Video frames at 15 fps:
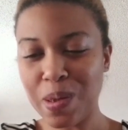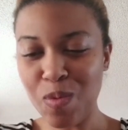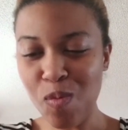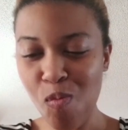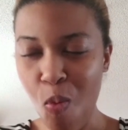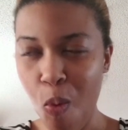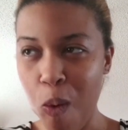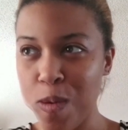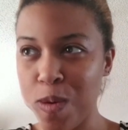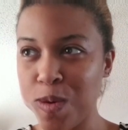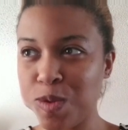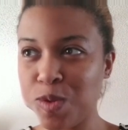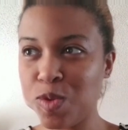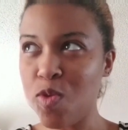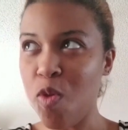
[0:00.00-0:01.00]
Some people ain't
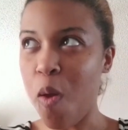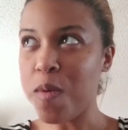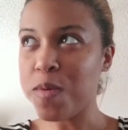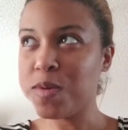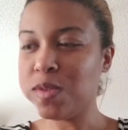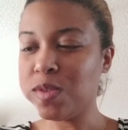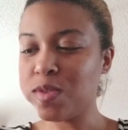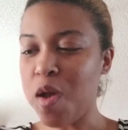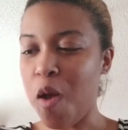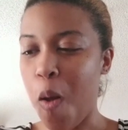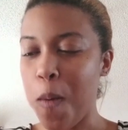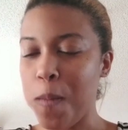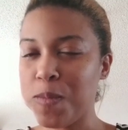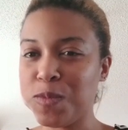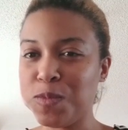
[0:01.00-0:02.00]
got a husband to brag
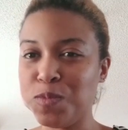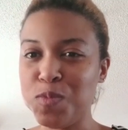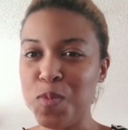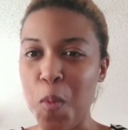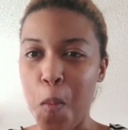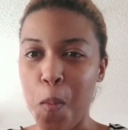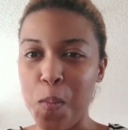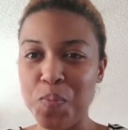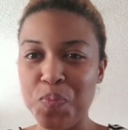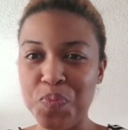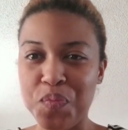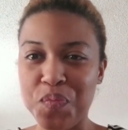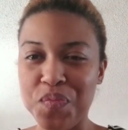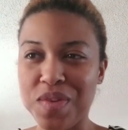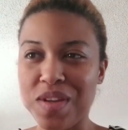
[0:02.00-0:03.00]
about.
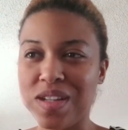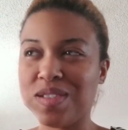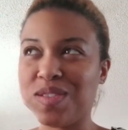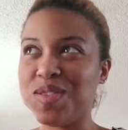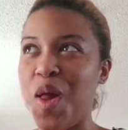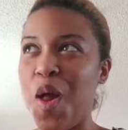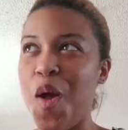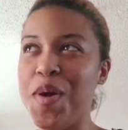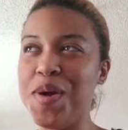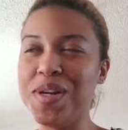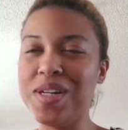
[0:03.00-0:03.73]
Nah, cut that out.